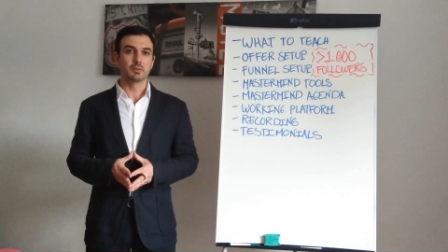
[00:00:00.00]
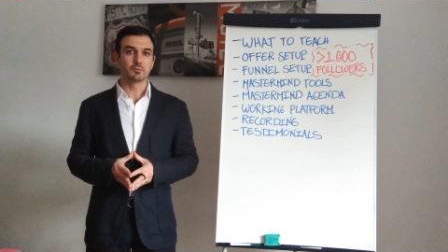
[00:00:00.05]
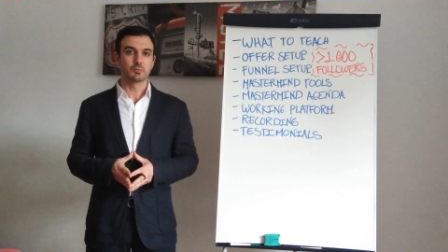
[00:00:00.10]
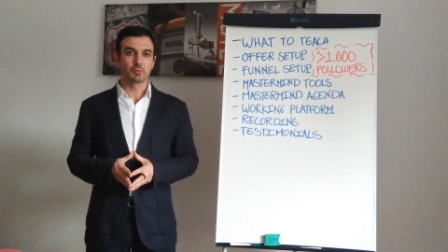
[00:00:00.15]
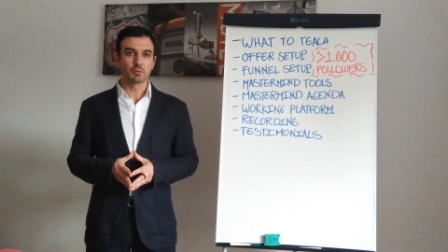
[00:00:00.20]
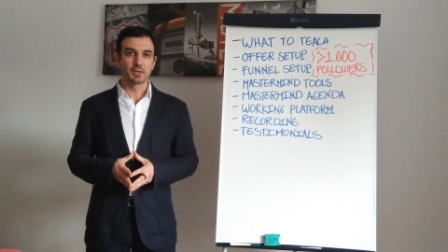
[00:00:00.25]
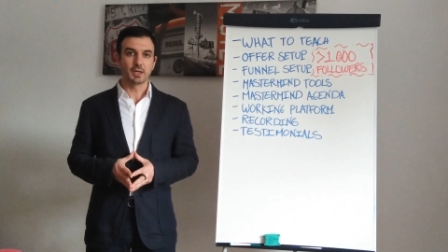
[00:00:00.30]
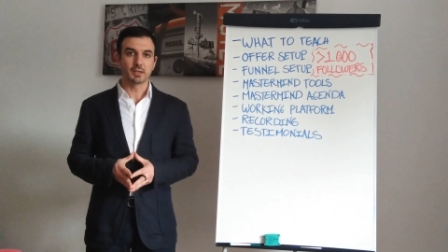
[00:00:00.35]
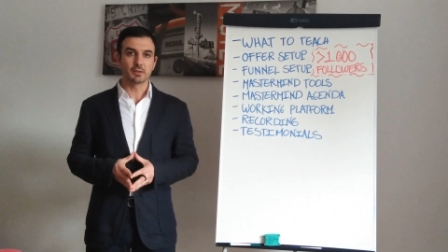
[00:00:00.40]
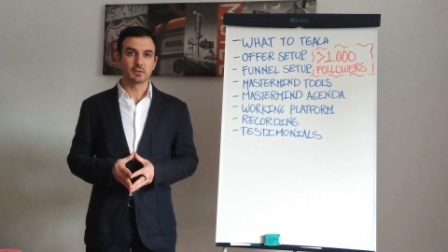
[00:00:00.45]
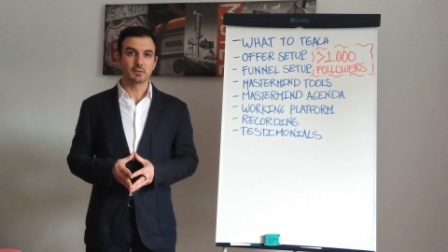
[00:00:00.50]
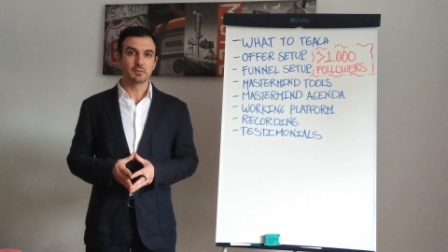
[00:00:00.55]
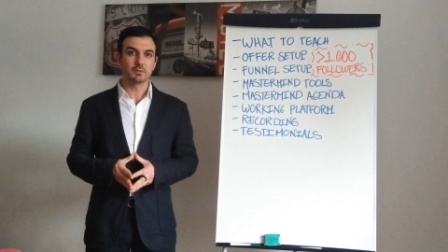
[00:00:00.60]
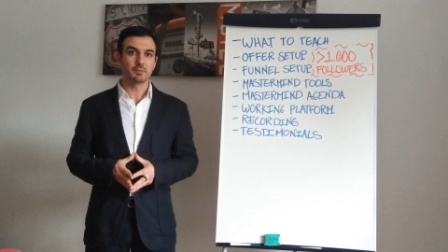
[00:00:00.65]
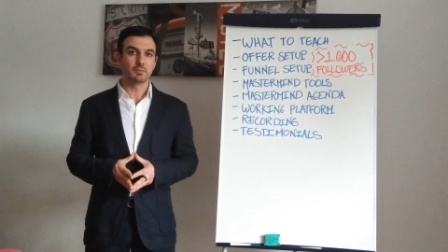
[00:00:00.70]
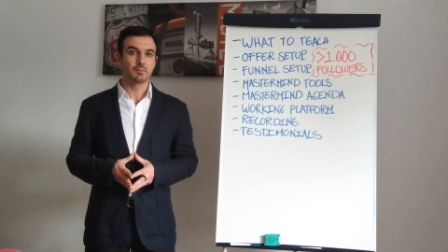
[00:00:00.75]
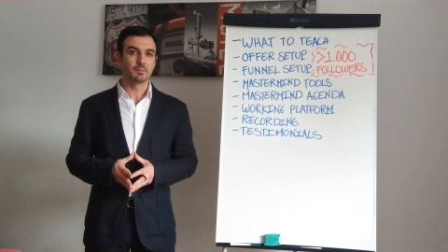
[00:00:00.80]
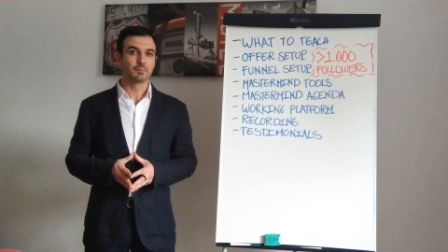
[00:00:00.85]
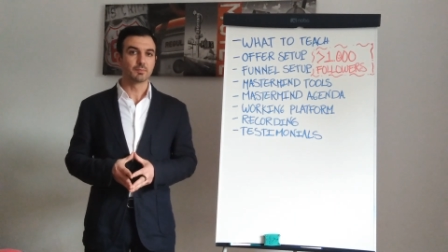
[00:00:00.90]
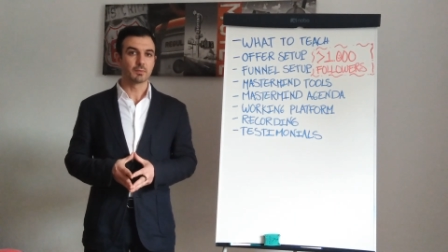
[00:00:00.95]
together
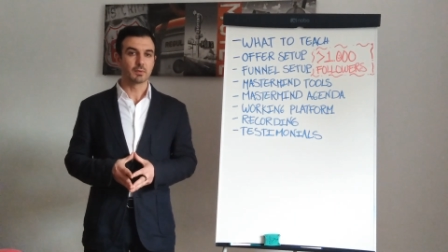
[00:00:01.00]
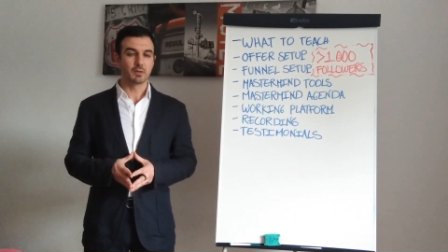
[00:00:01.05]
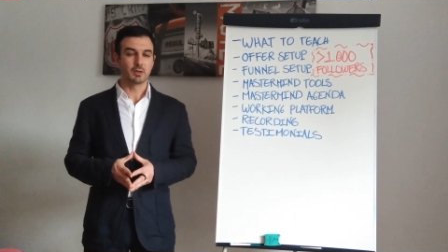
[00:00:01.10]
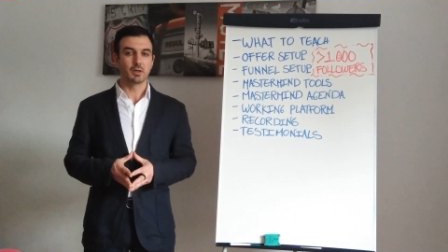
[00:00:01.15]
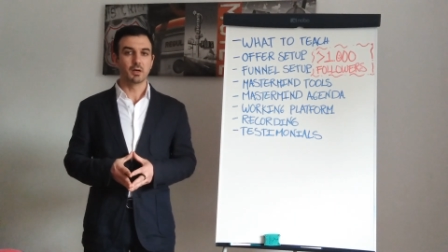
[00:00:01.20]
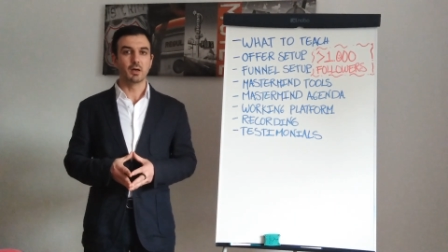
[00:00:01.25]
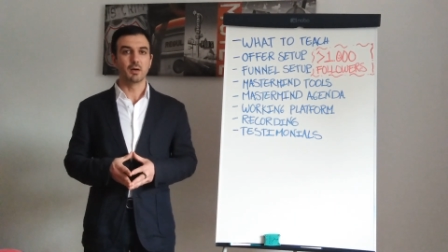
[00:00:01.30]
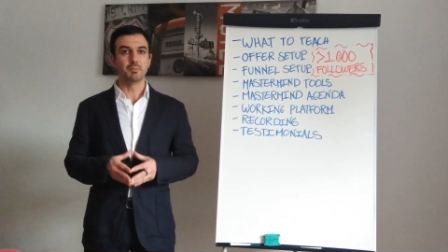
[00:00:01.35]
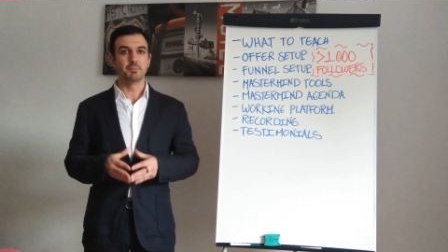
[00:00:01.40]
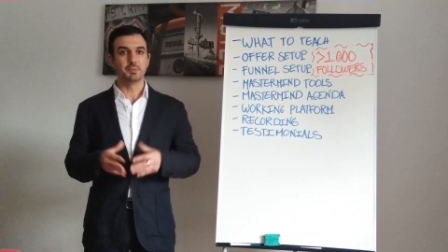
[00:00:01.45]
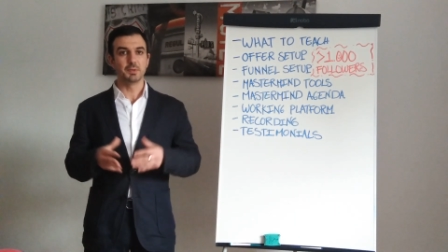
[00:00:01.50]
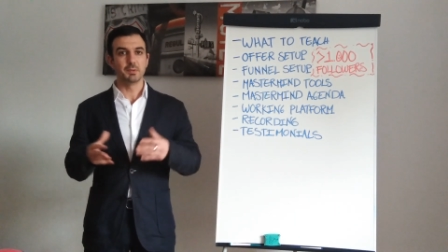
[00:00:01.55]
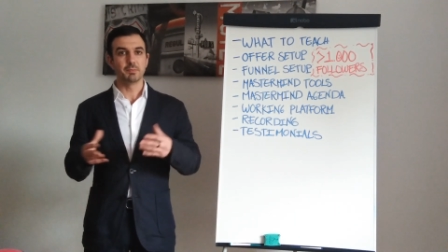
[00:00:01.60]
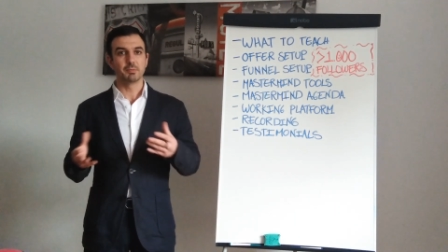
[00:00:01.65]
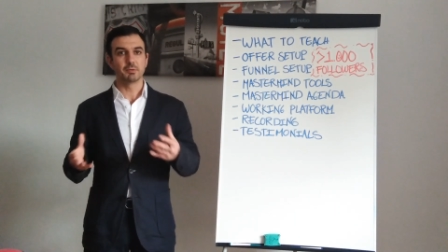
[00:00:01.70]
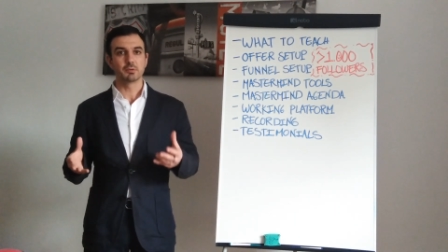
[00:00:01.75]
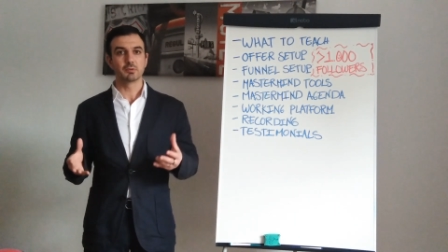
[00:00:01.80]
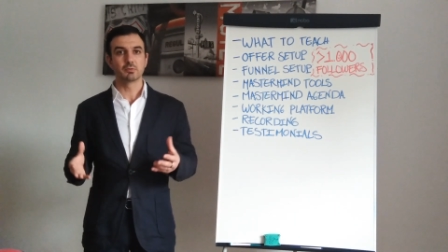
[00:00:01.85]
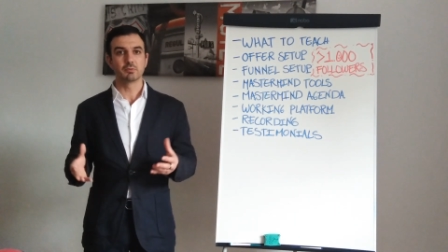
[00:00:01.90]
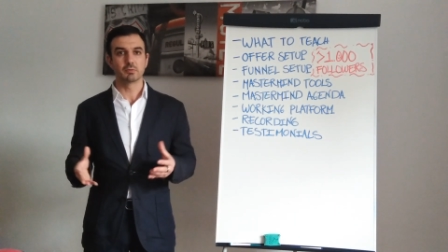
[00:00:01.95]

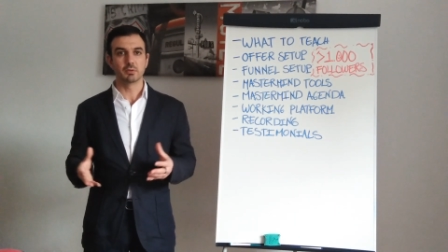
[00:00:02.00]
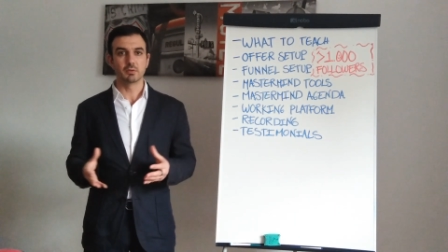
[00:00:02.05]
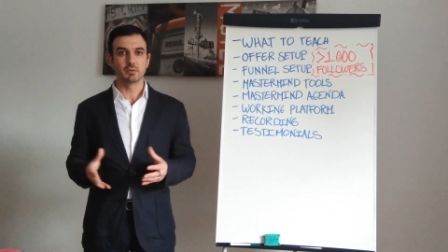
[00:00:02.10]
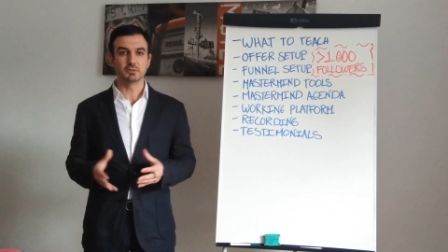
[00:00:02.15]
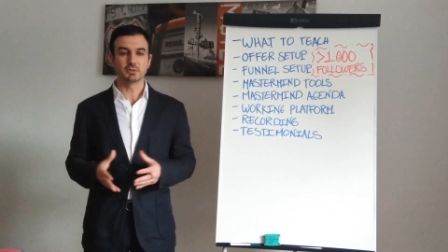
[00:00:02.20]
people who are